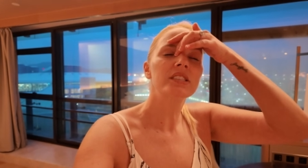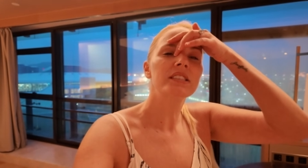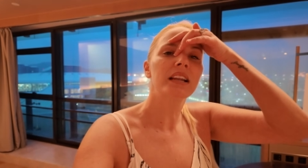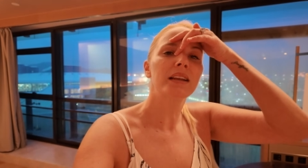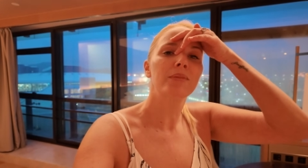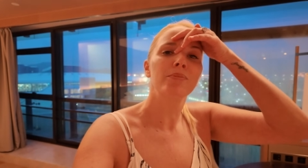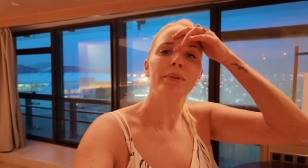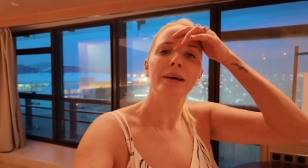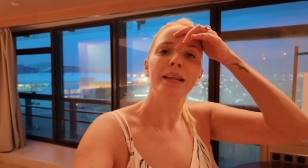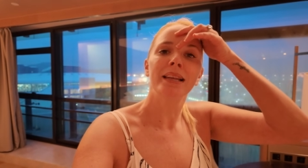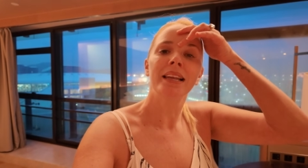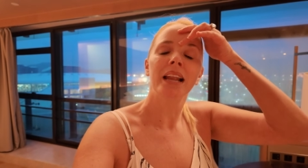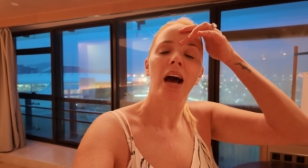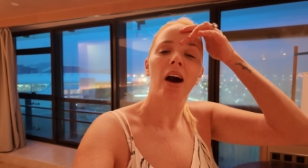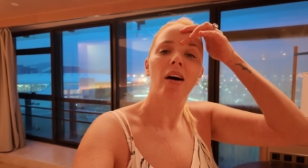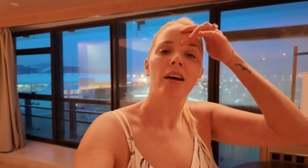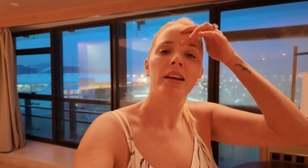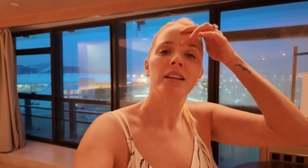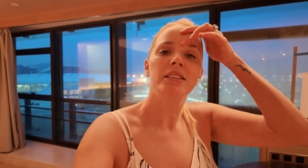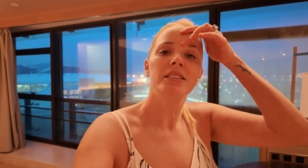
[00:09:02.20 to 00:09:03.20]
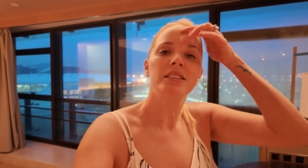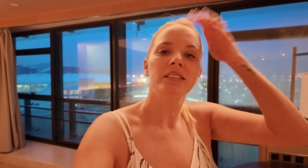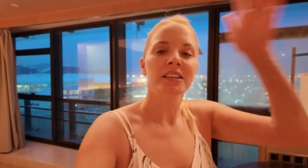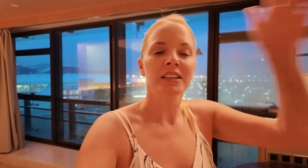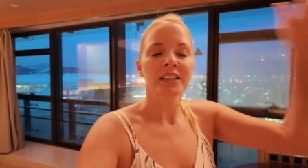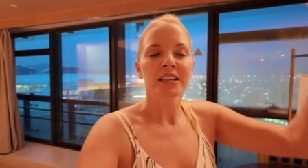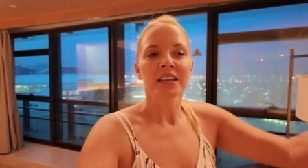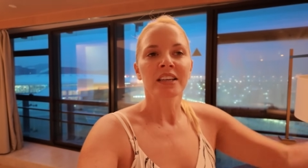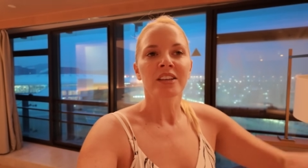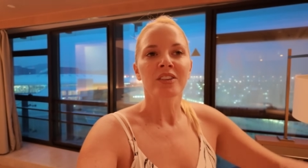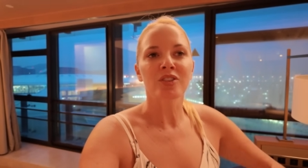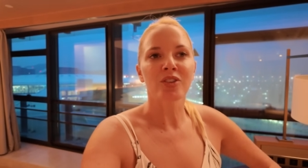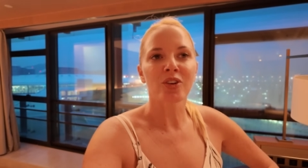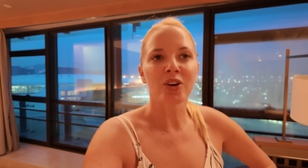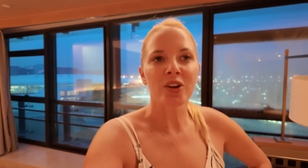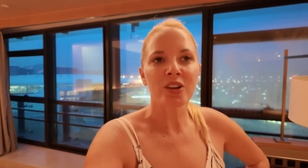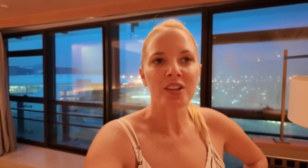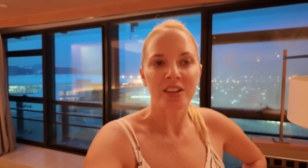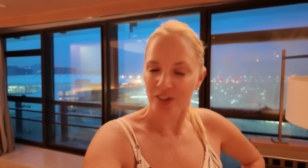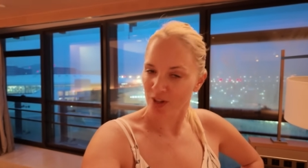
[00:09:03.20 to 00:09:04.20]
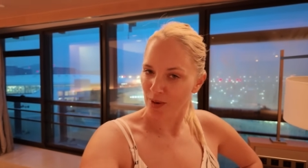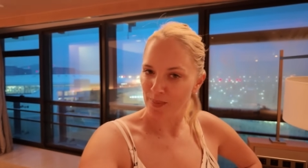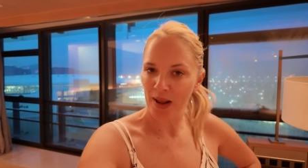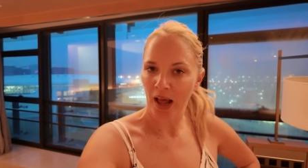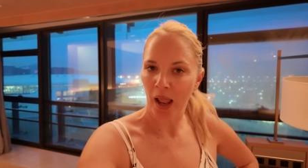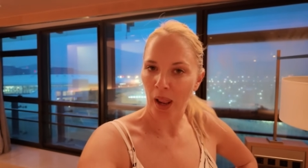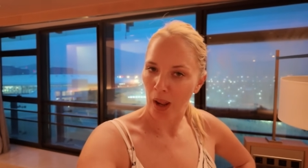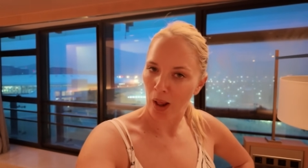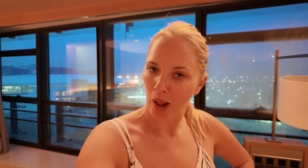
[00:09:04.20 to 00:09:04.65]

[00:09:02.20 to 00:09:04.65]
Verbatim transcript: is at midnight. So it's gonna be a